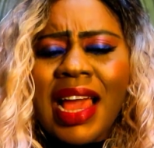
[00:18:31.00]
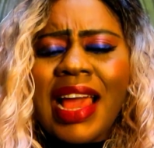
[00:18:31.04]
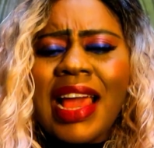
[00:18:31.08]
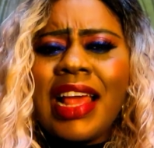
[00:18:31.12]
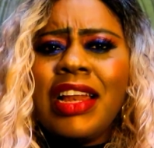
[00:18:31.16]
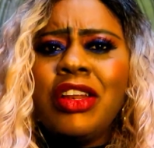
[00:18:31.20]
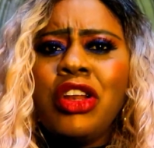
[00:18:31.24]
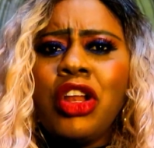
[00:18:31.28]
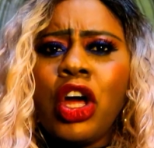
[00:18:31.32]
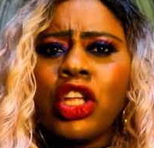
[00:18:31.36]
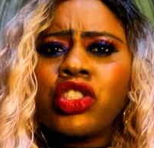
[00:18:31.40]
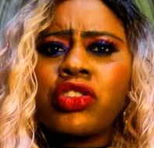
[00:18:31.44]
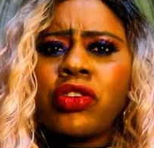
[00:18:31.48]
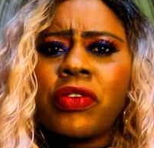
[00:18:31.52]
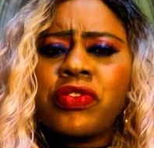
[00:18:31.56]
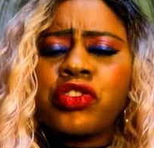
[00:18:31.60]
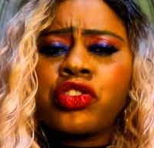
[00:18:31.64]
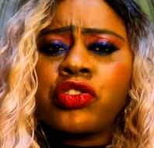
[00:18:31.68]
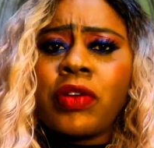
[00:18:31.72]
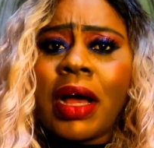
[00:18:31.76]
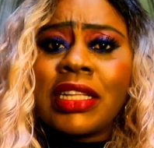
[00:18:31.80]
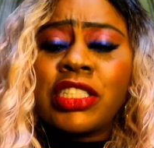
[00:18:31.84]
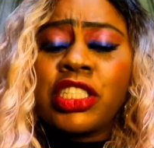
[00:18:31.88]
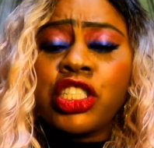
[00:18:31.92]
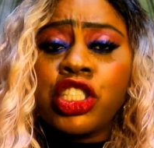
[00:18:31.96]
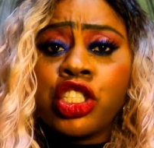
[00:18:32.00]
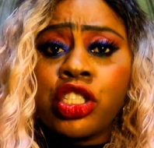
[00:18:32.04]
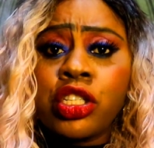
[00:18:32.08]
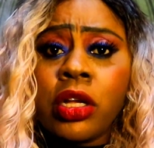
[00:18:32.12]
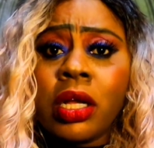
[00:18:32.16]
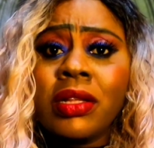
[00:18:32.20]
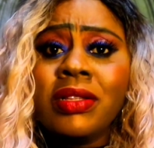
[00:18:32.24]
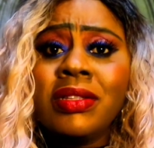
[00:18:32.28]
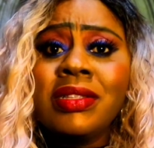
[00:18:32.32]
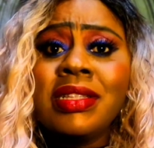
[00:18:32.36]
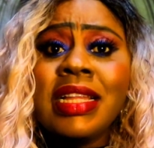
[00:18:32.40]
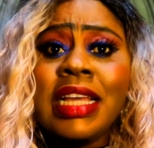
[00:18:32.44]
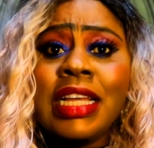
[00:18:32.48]
A lot of
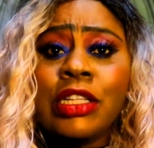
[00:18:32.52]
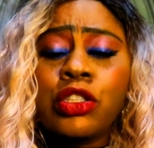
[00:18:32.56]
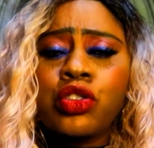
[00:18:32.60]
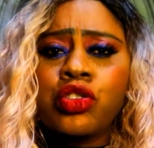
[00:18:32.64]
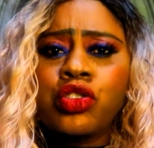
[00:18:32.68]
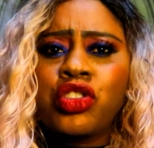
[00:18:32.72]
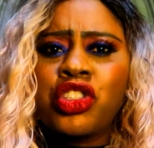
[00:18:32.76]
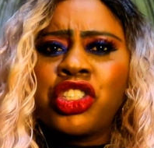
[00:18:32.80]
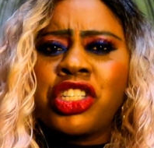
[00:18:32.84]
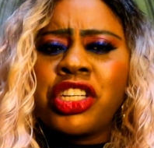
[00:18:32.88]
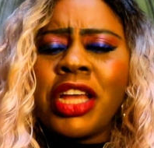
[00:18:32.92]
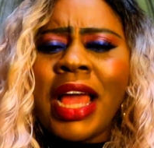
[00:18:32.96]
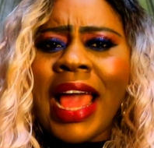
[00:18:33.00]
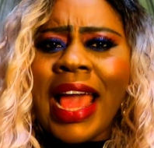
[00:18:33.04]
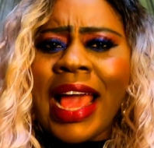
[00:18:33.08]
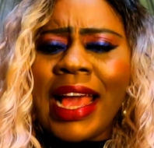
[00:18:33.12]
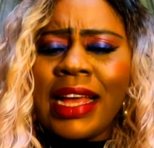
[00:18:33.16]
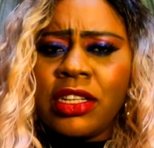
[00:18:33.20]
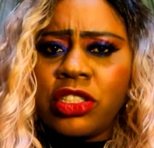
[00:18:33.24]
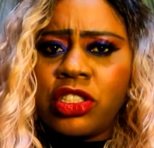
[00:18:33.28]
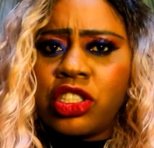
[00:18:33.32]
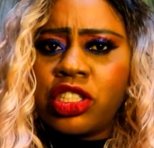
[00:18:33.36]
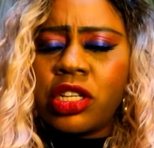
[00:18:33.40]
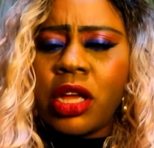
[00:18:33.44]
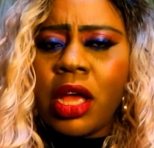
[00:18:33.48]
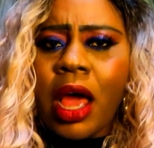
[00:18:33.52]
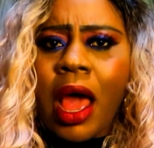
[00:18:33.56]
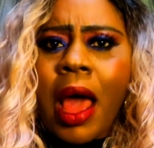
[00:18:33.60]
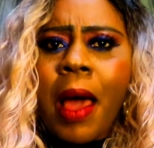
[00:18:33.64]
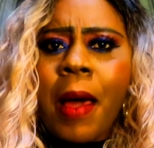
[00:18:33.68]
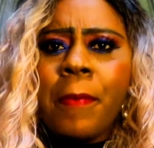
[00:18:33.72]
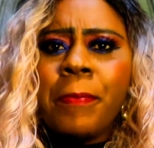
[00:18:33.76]
tradition need to change